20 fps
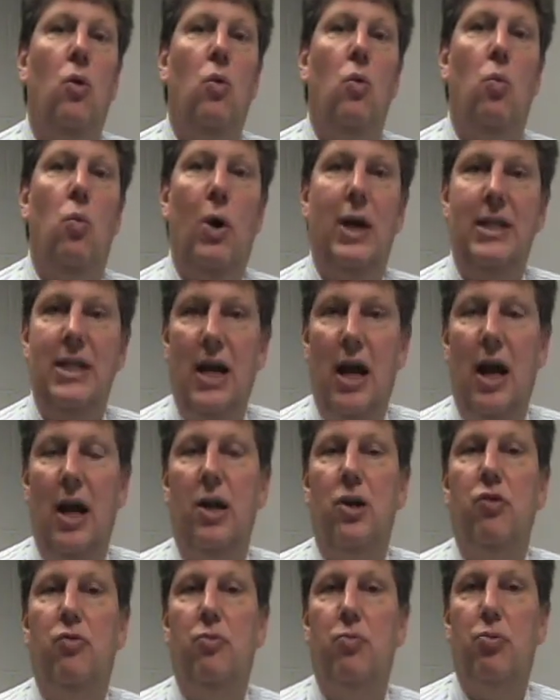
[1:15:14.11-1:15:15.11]
What kind
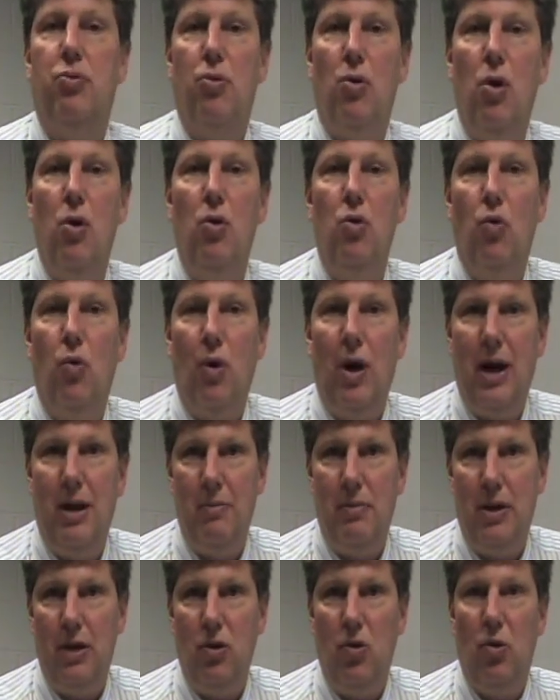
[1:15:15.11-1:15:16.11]
of
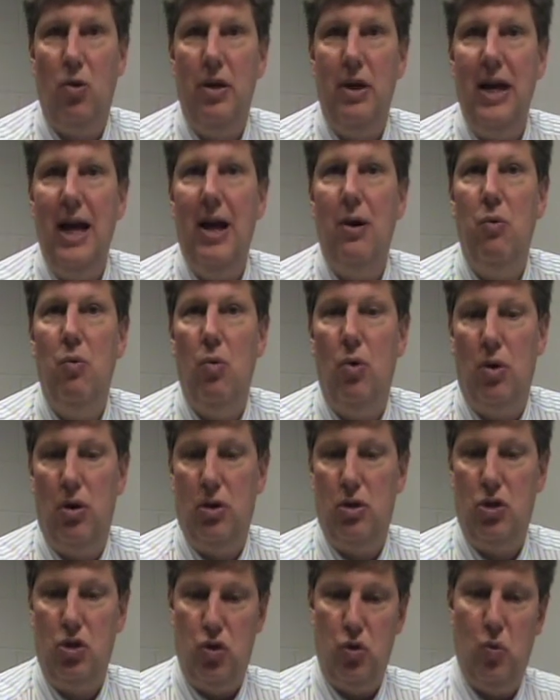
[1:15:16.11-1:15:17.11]
programming or network
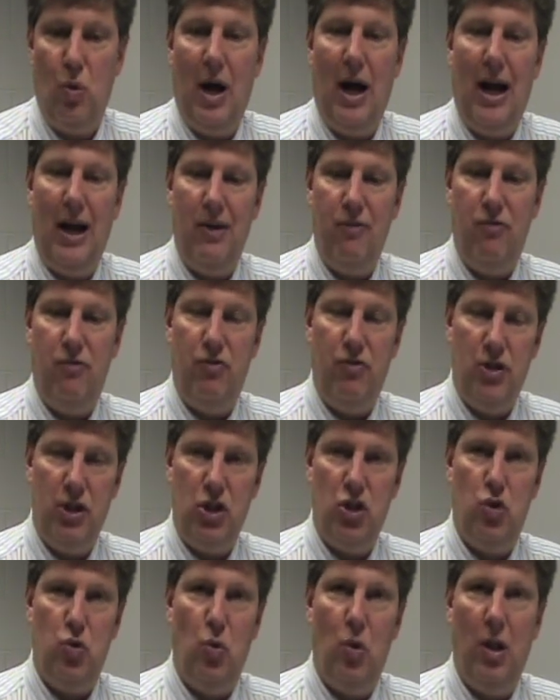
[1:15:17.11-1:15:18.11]
do I
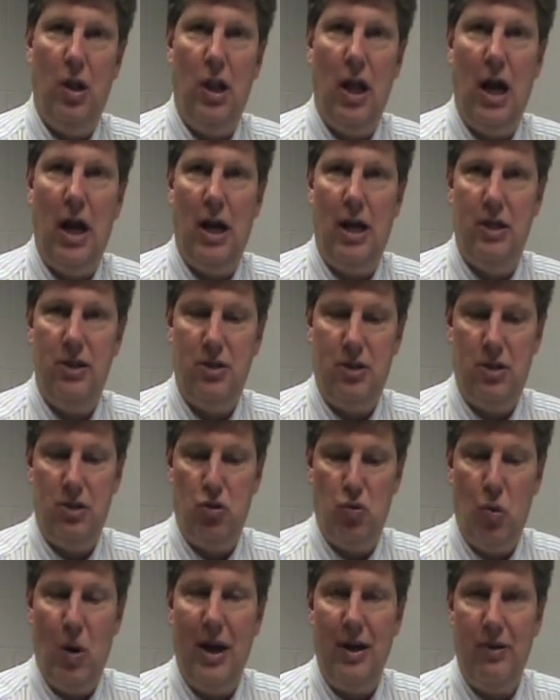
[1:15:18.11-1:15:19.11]
visualize,
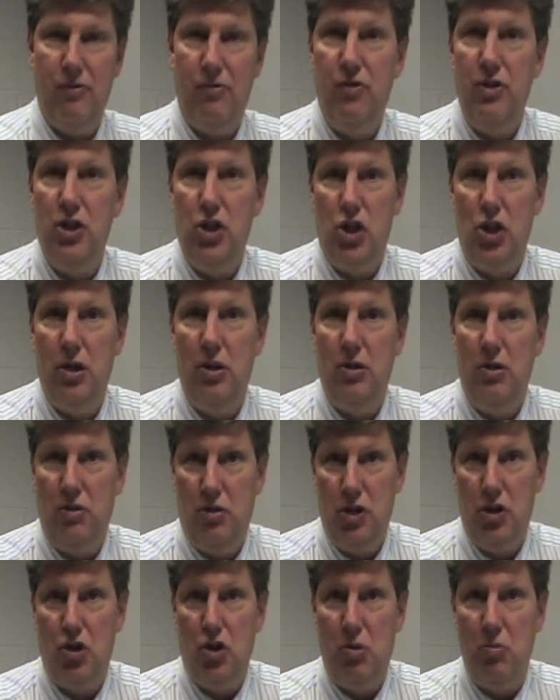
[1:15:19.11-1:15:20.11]
do I envision
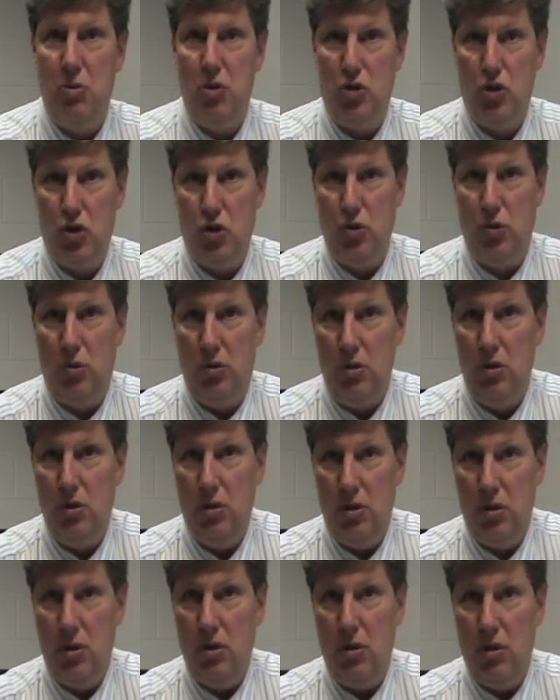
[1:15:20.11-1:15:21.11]
this commercial
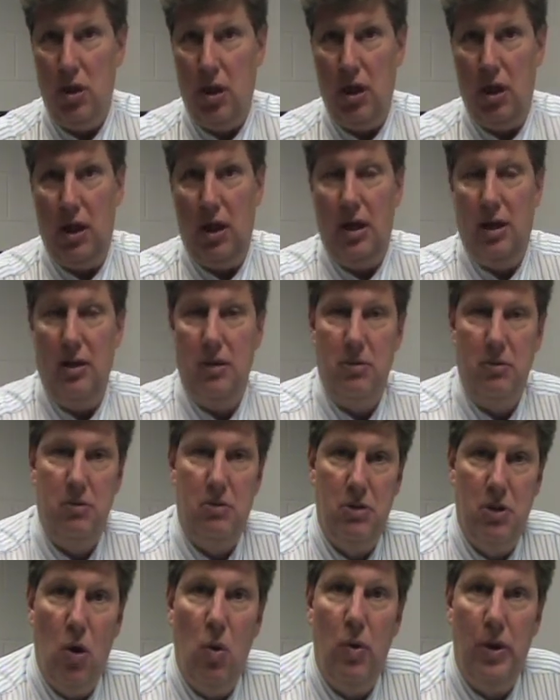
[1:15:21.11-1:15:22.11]

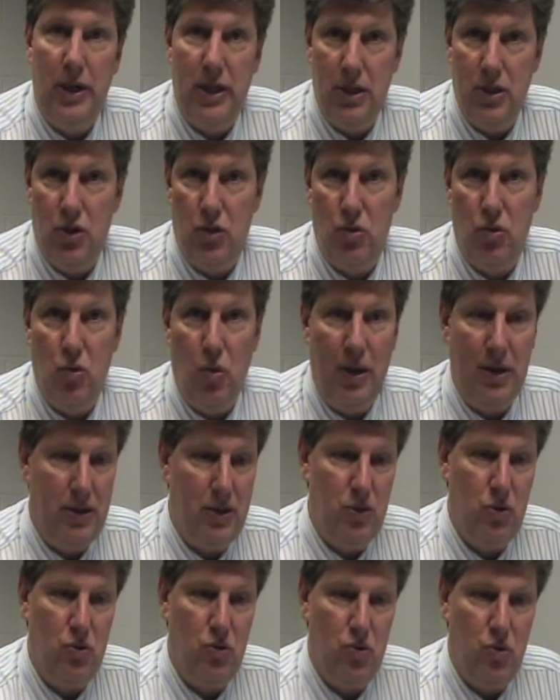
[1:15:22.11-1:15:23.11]
going into? Do
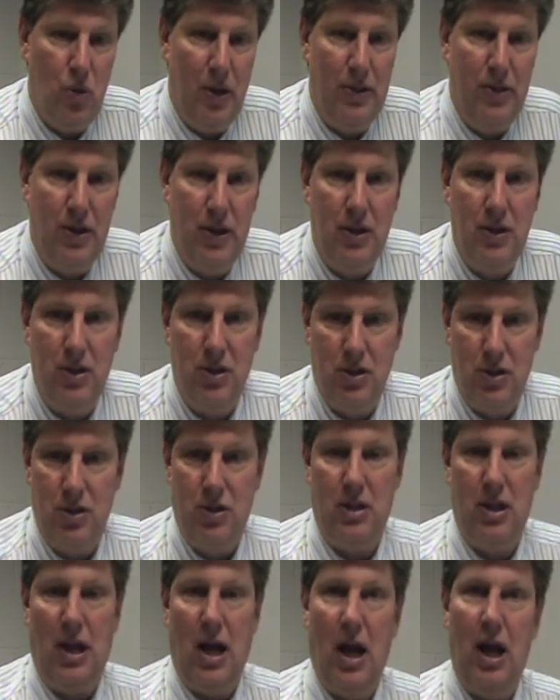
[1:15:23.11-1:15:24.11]
I think this is
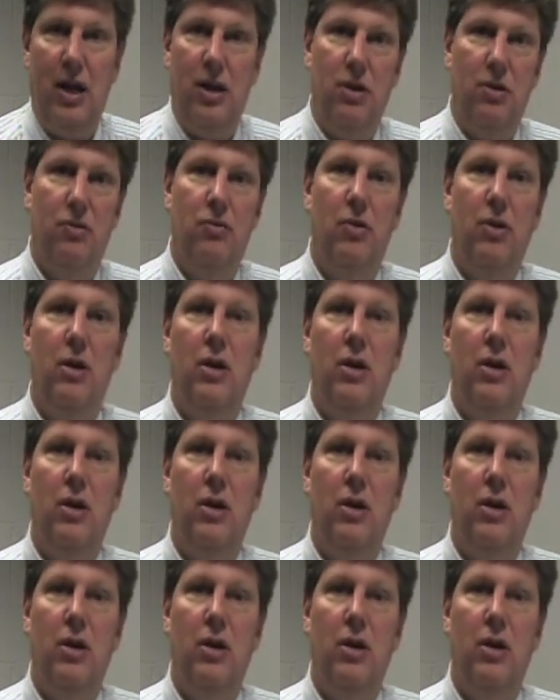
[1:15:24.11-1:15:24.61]
the kind of